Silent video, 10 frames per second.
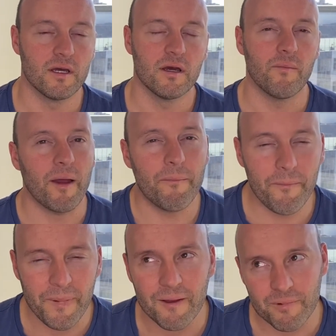My
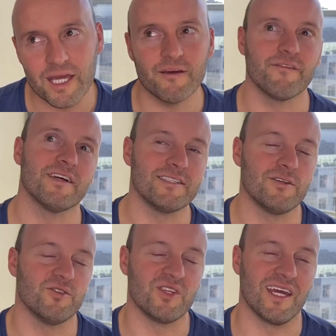pet peeve is
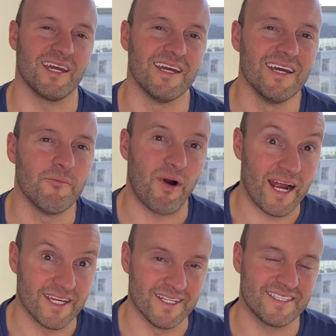using
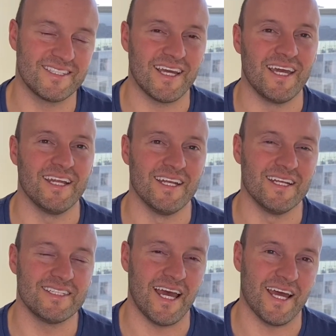brackets in
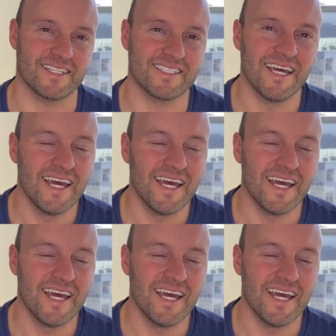text.